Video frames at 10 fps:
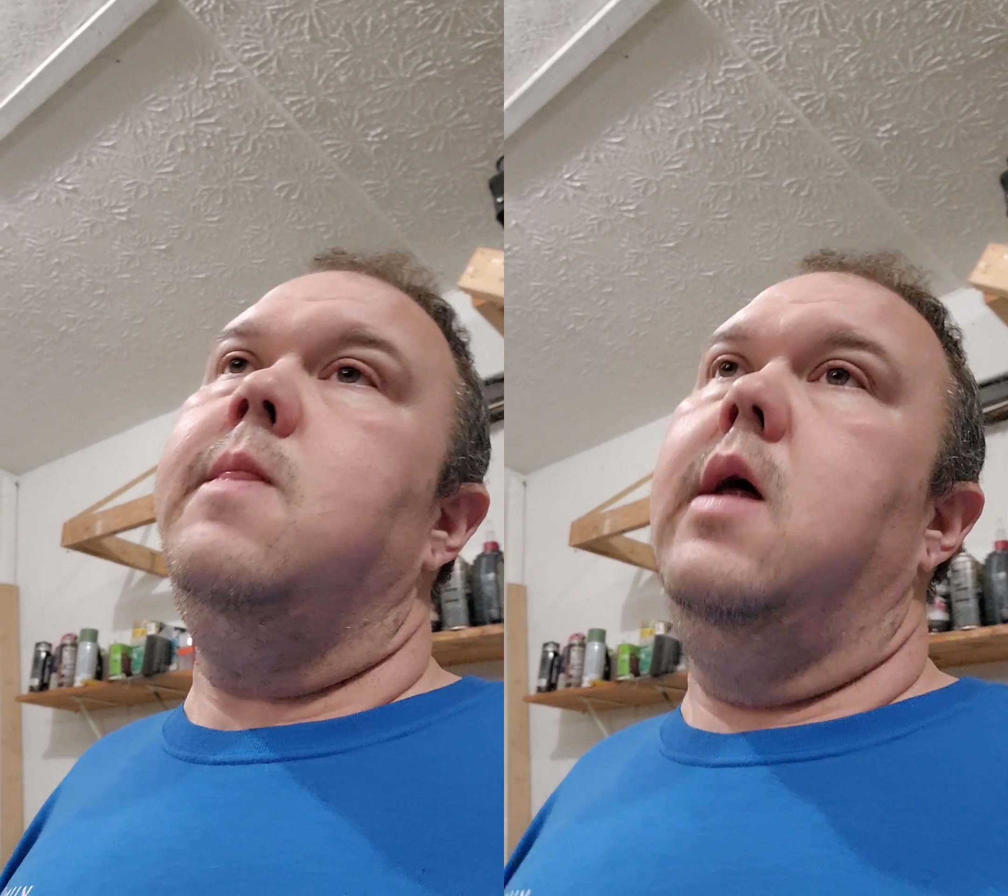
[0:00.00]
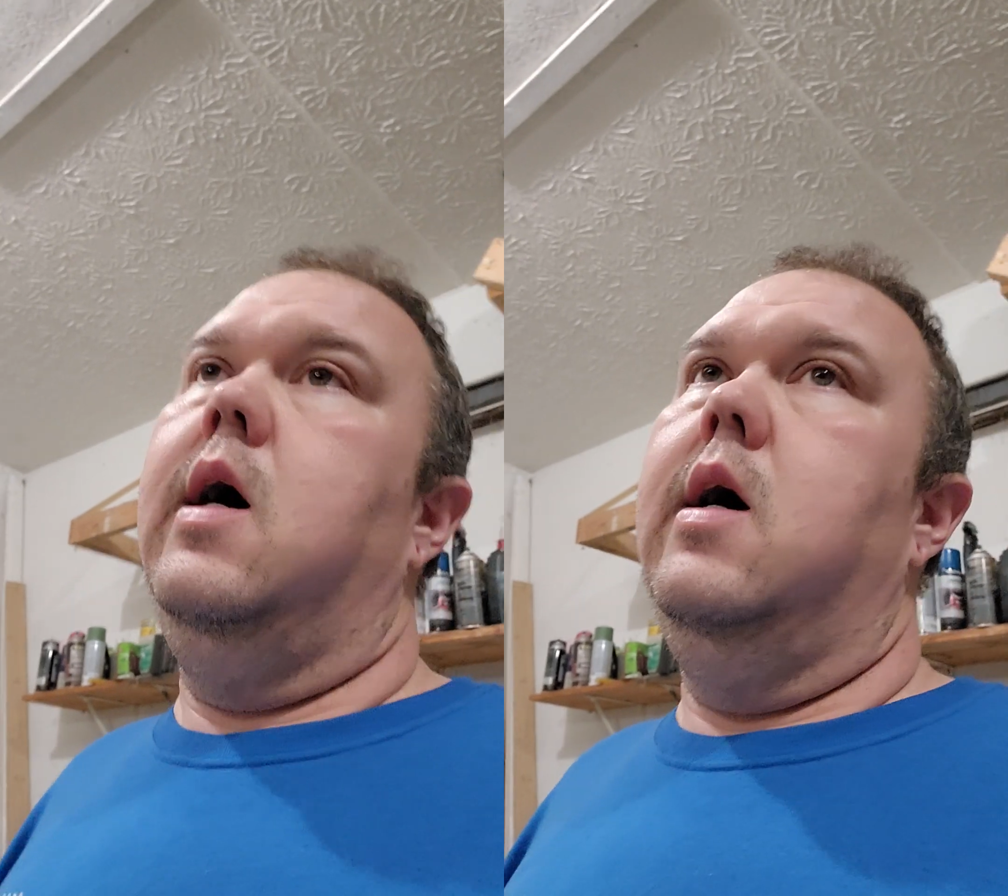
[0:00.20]

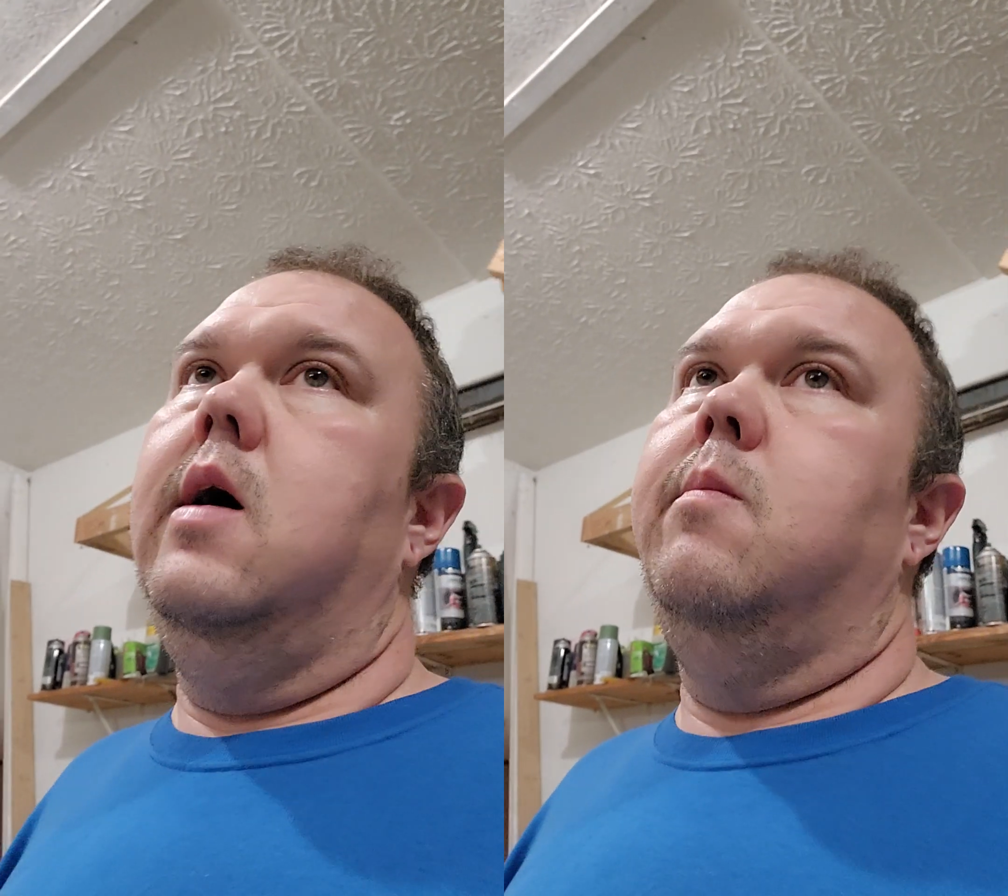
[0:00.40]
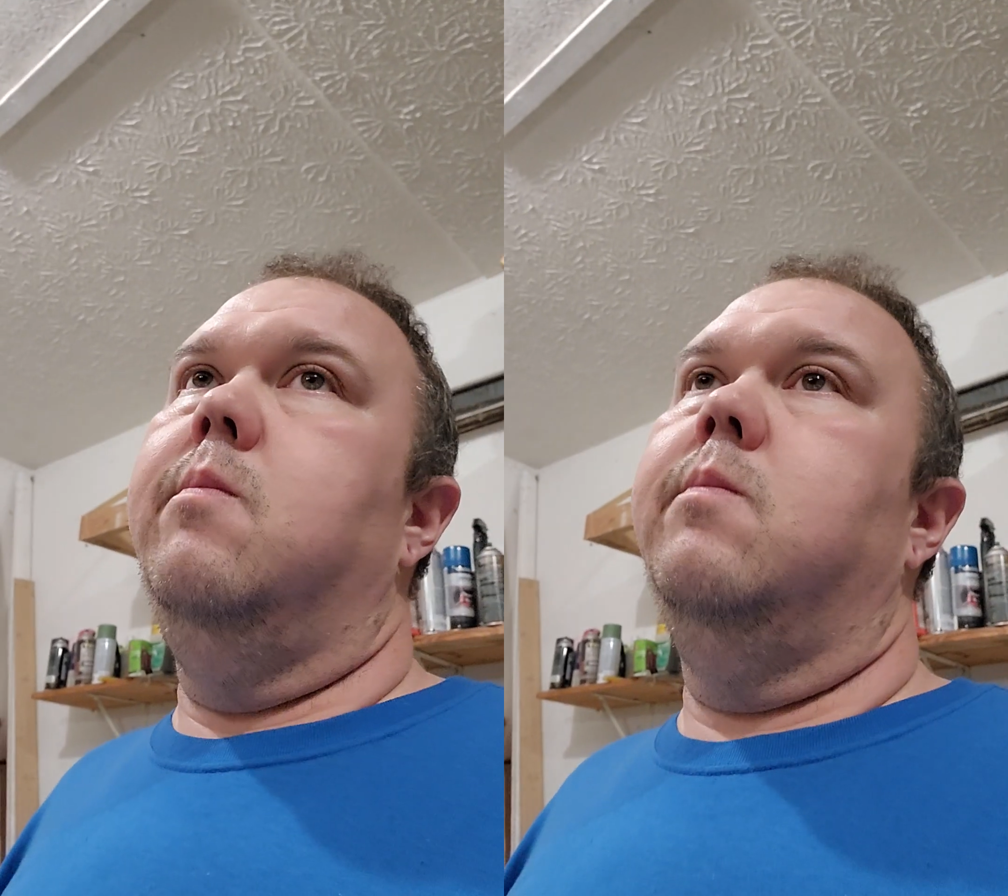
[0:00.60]

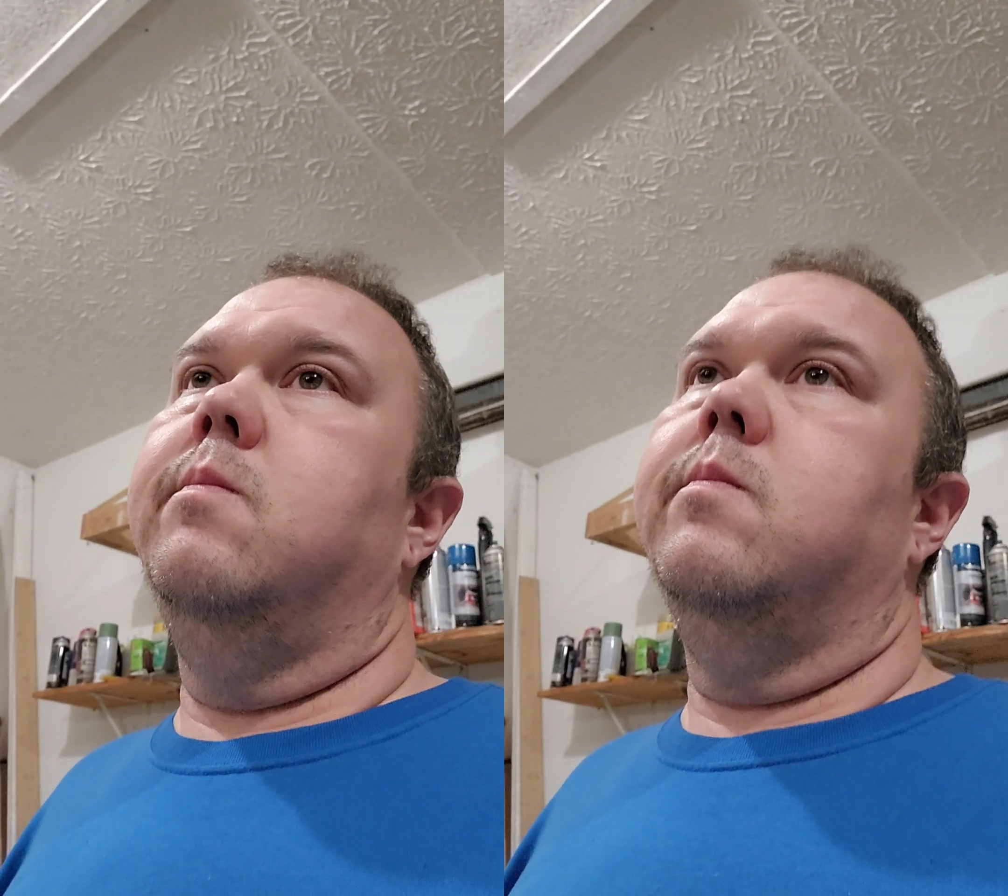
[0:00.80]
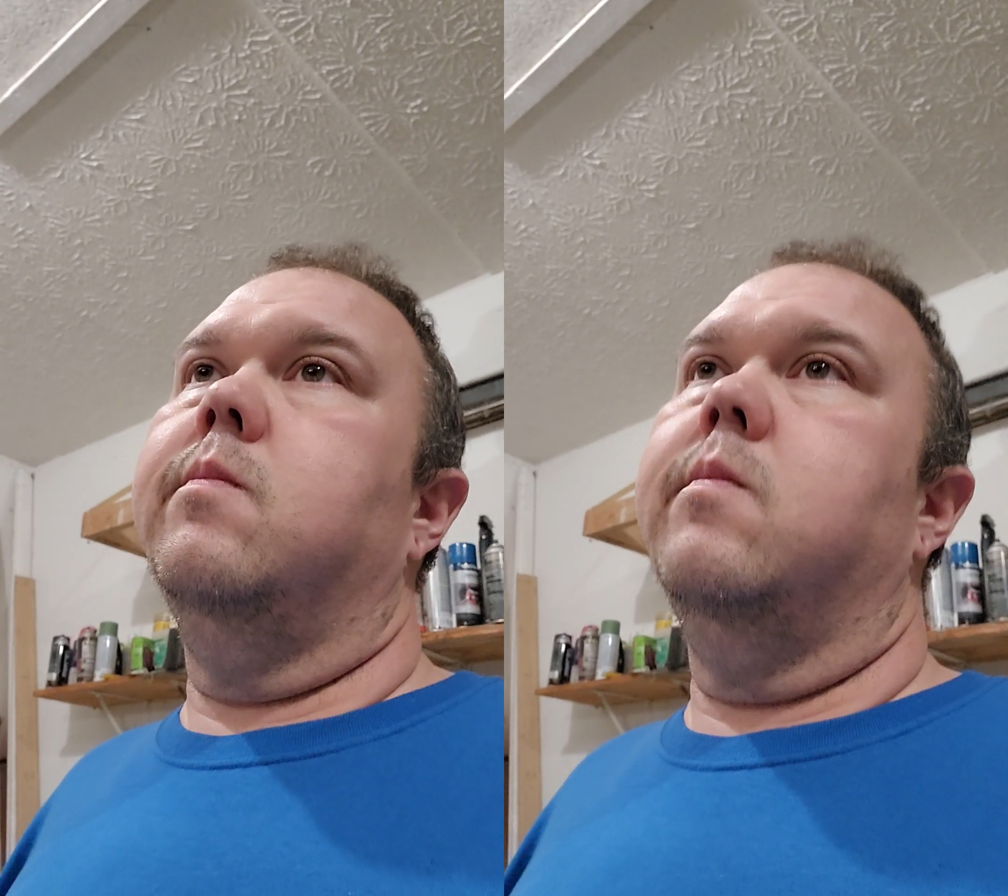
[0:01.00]

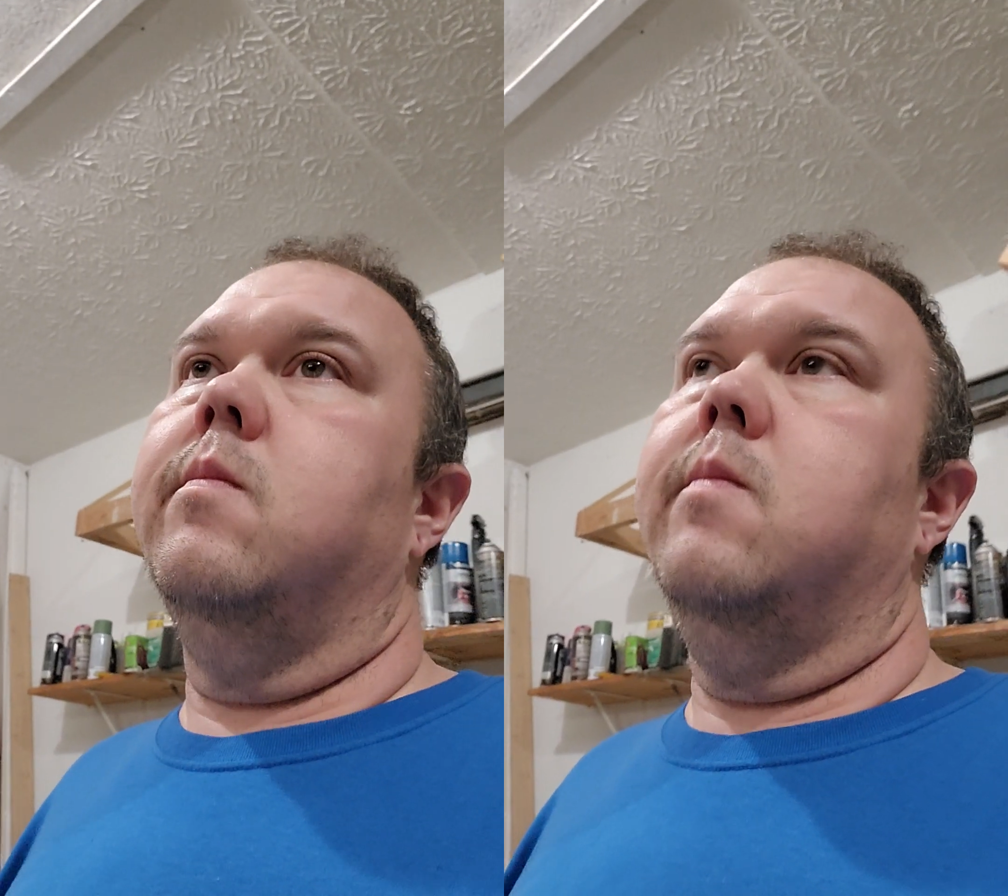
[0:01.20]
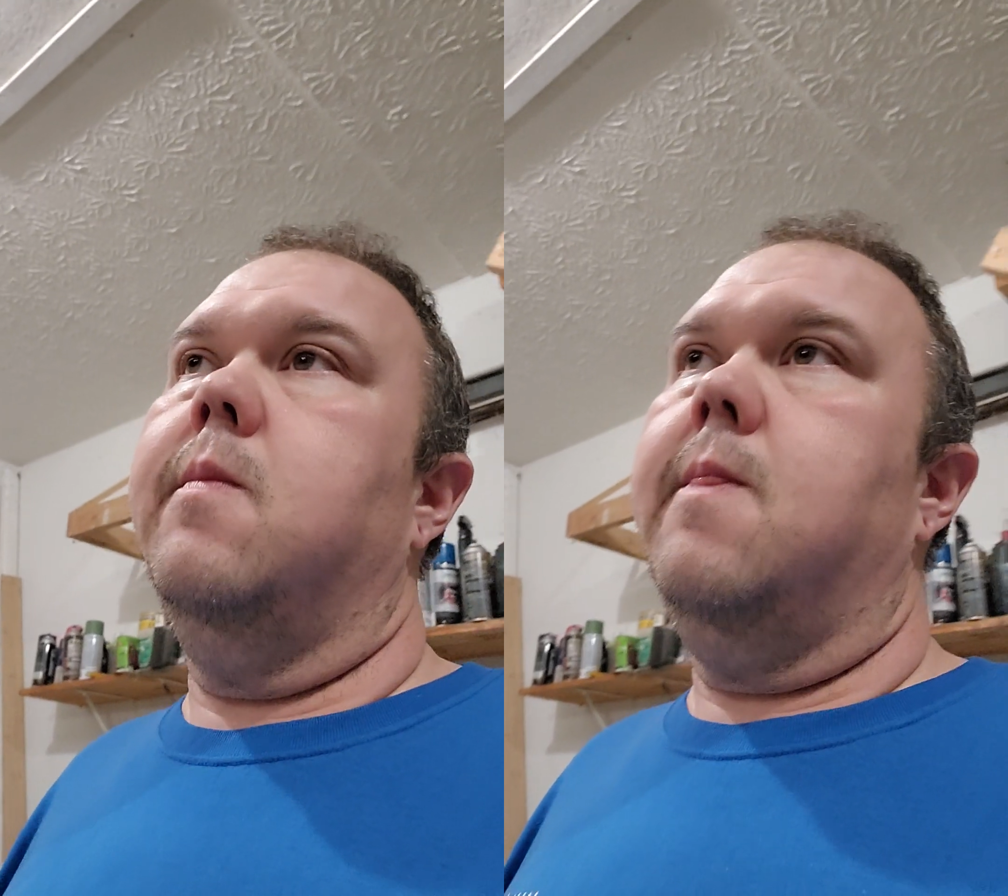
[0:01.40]

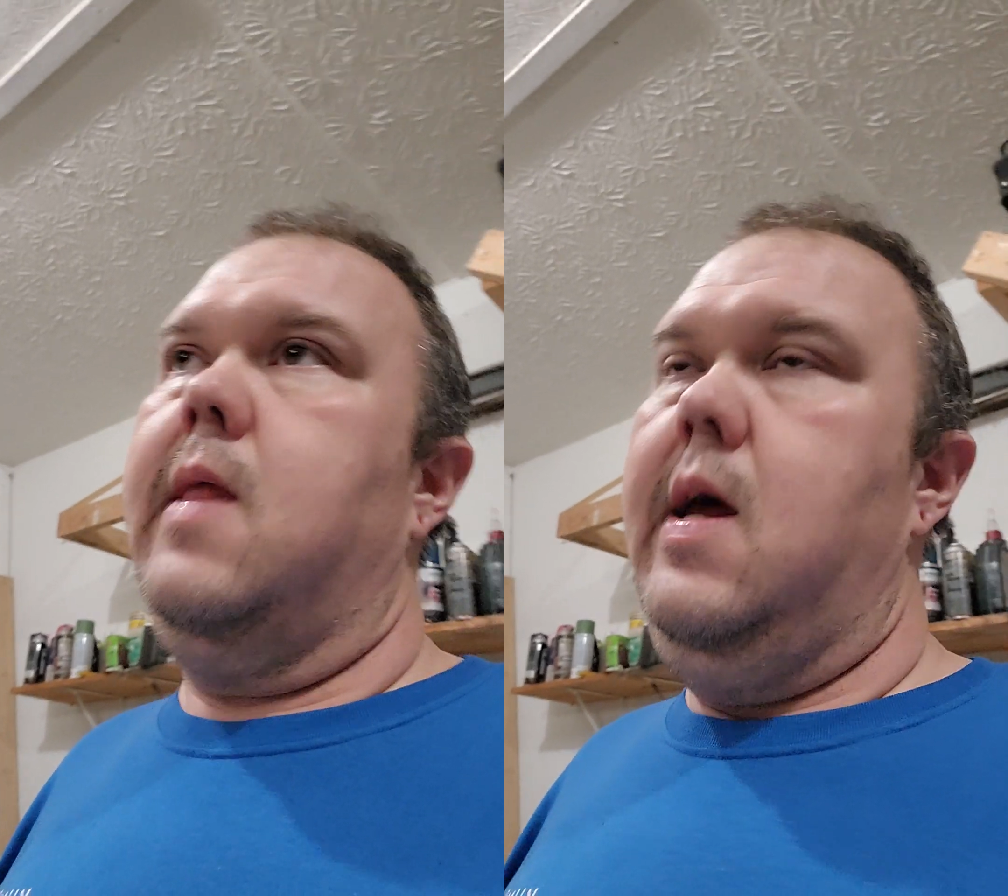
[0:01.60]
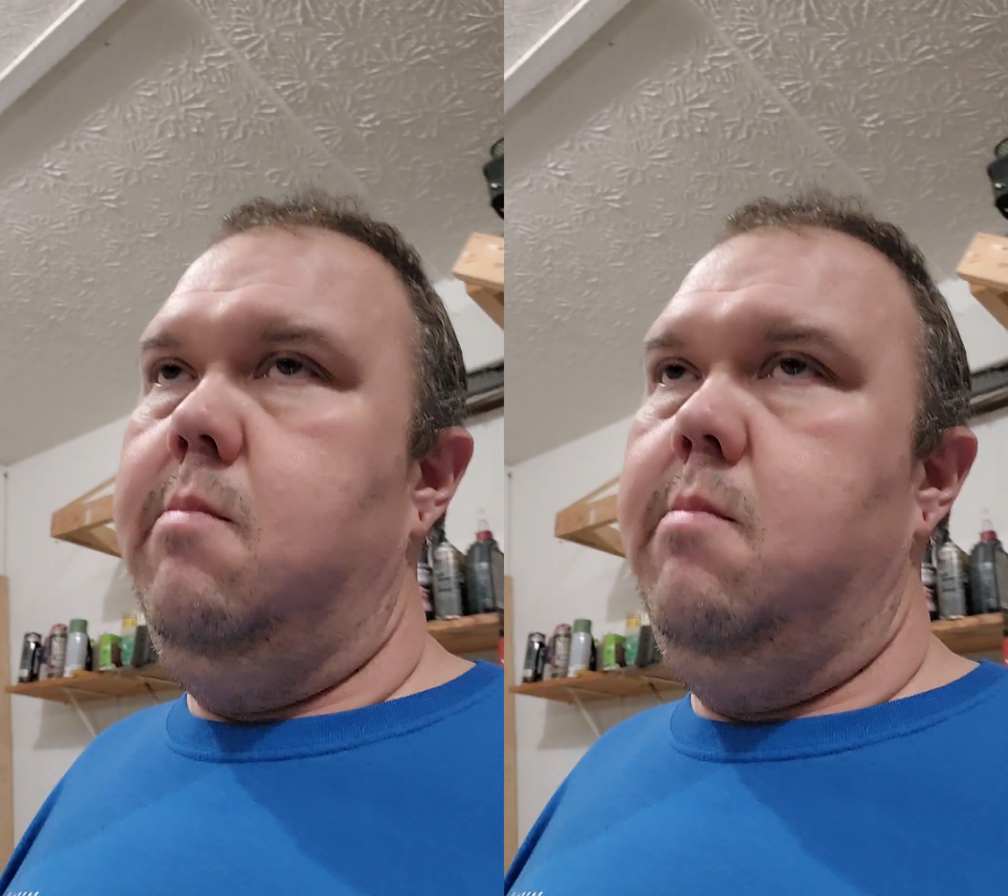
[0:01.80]
and